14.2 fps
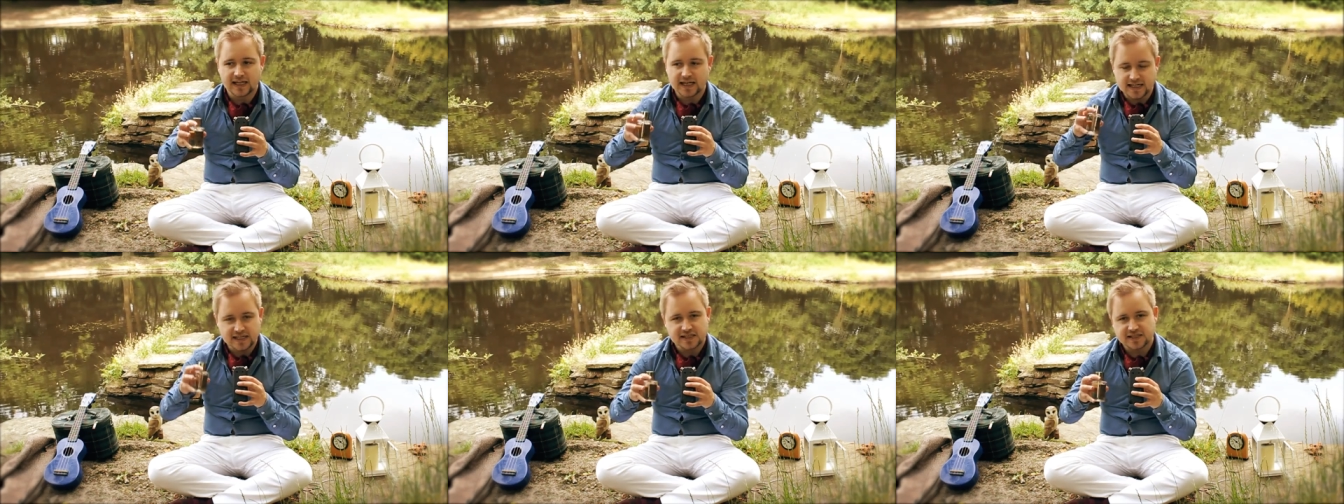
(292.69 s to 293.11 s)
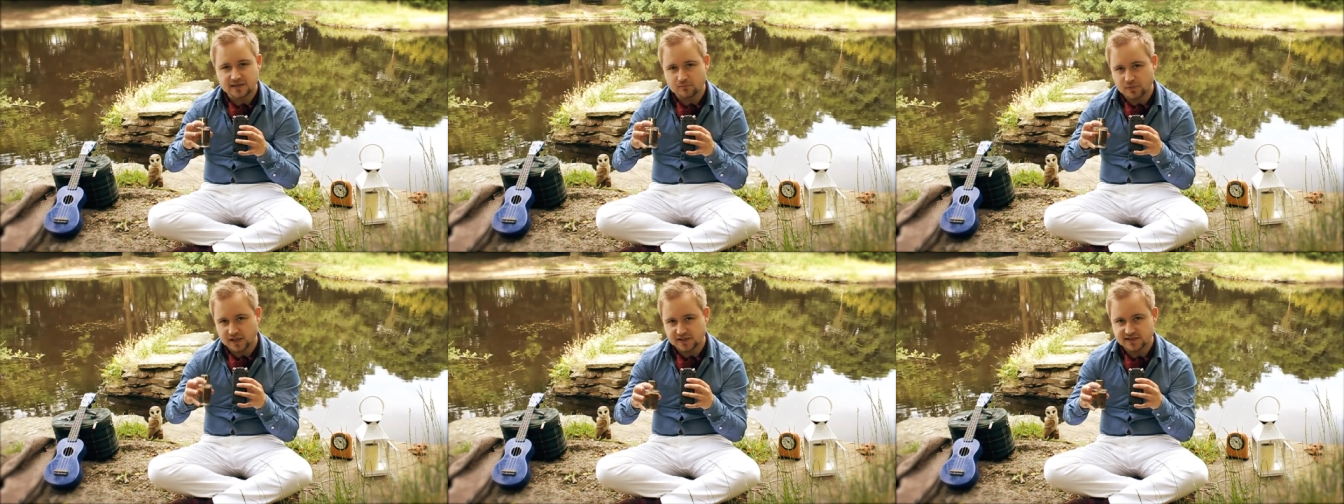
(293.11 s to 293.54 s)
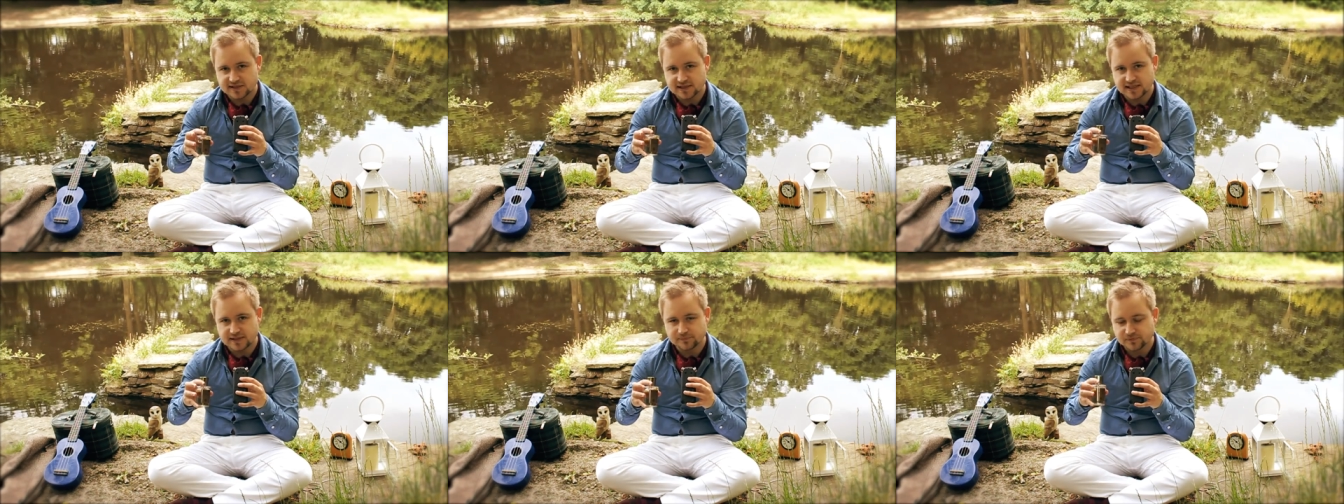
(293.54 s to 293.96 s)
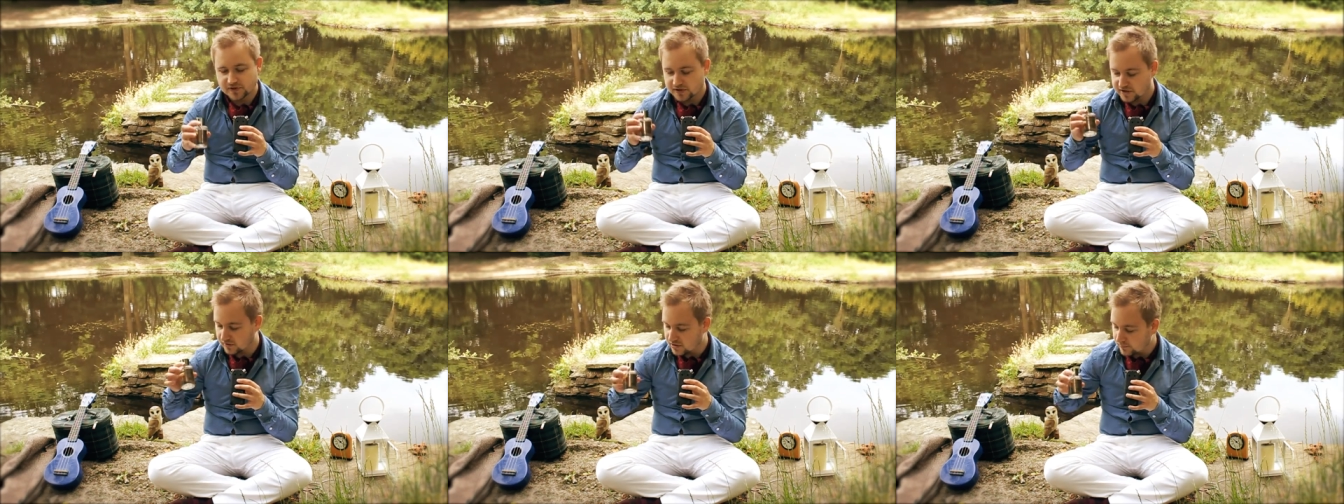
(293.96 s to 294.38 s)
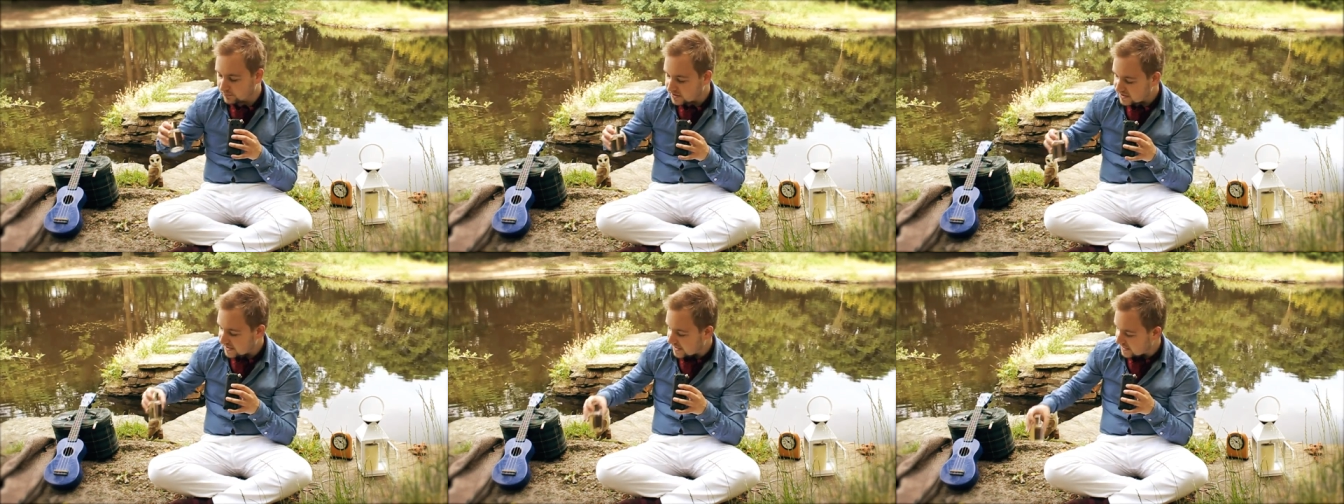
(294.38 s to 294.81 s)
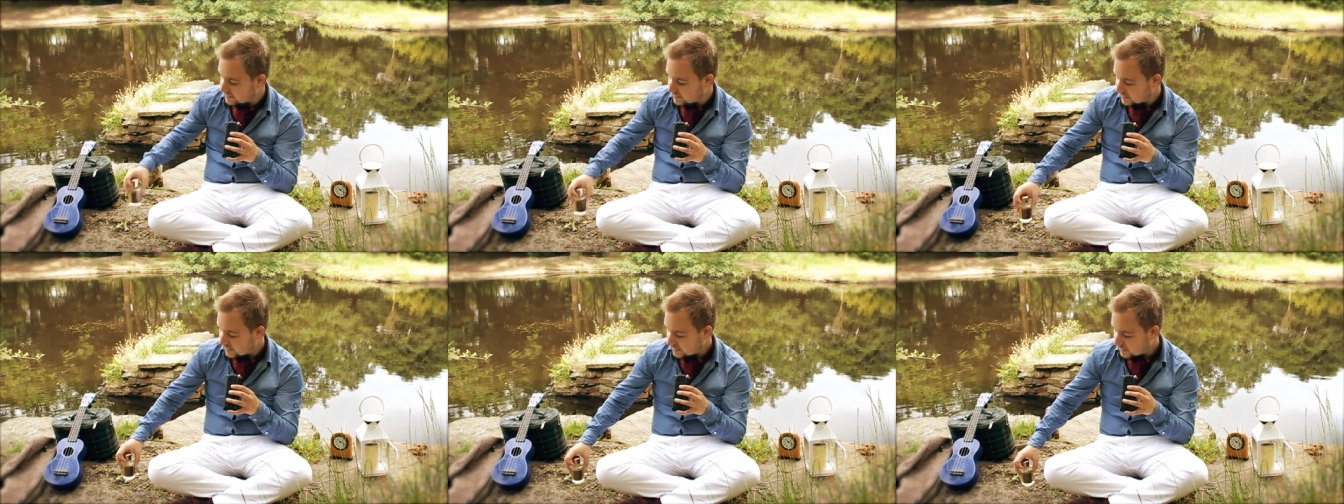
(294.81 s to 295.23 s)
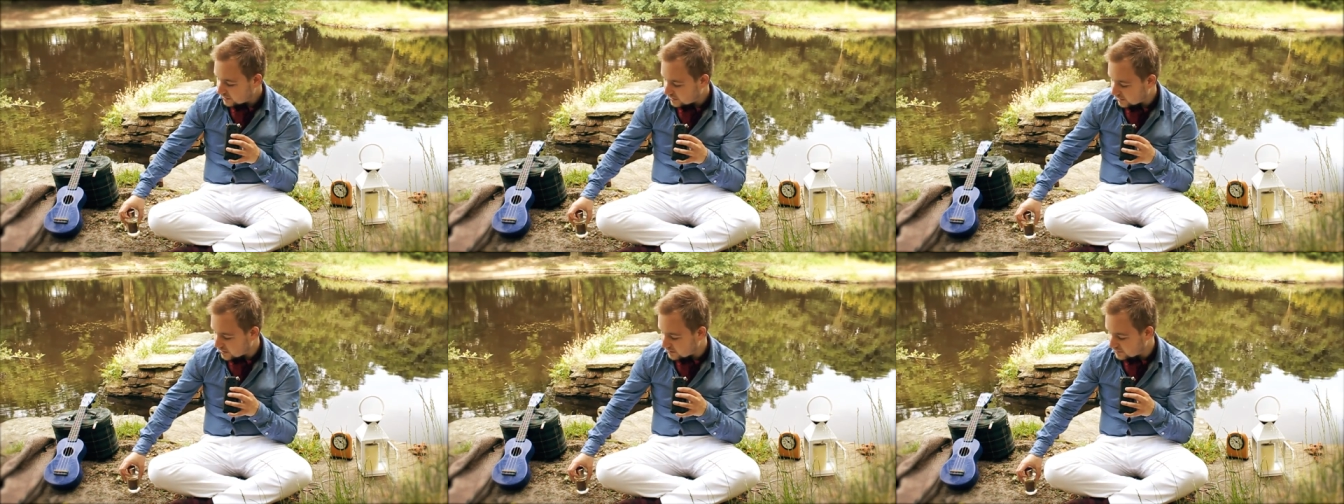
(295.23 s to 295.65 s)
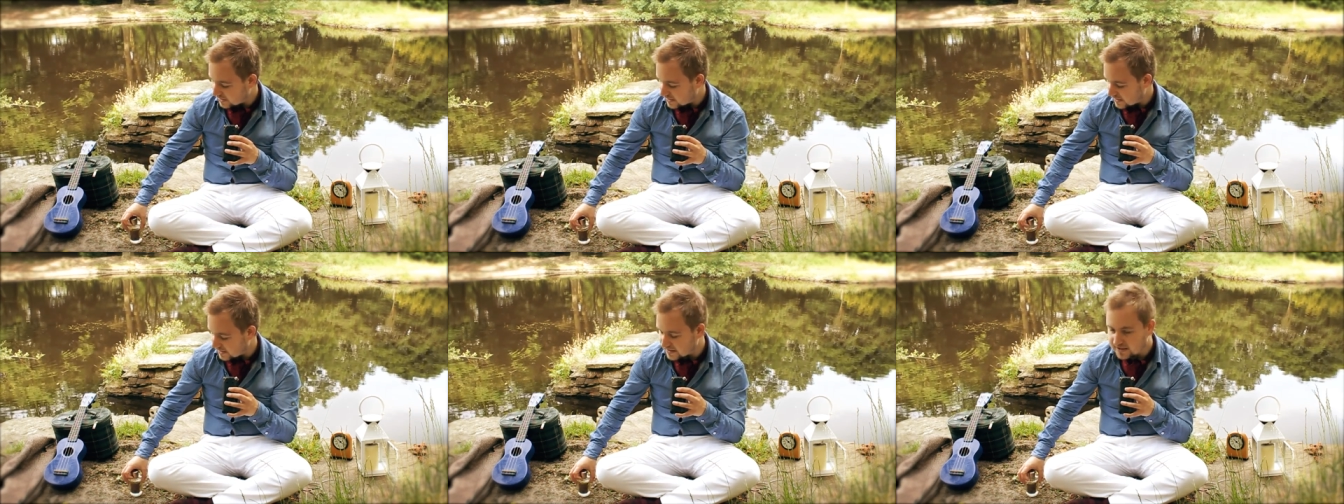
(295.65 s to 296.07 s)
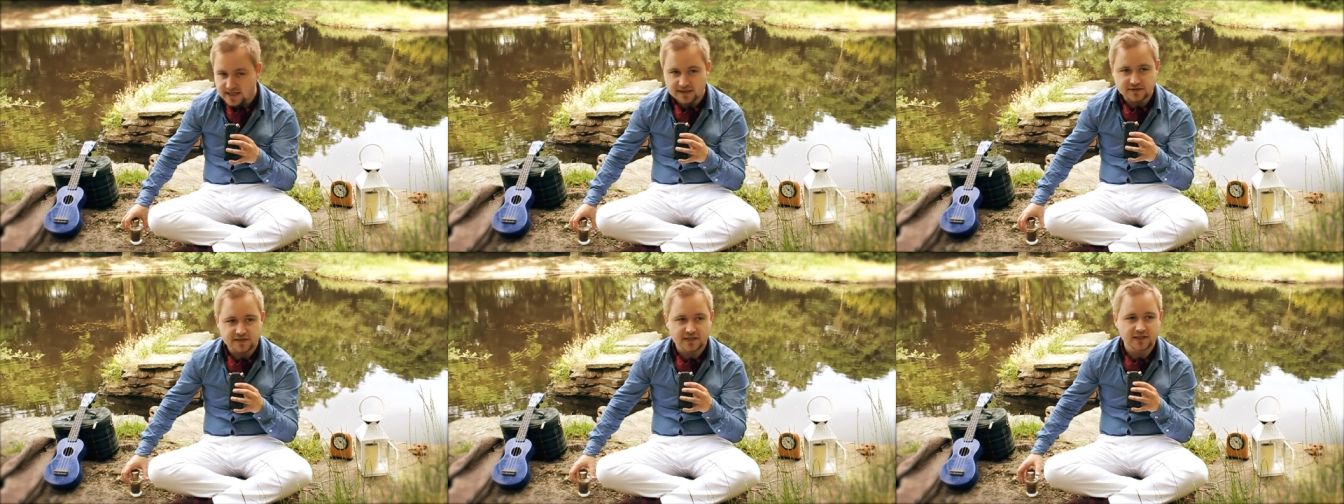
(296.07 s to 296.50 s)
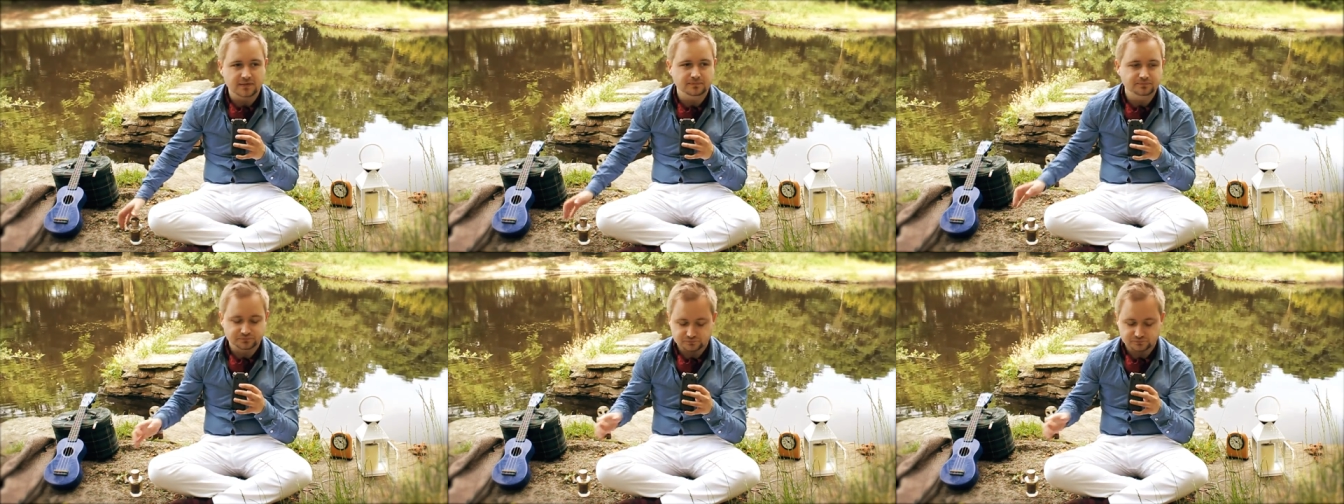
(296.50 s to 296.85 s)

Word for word: in its simplicity. So number 10, Colonia Intensa.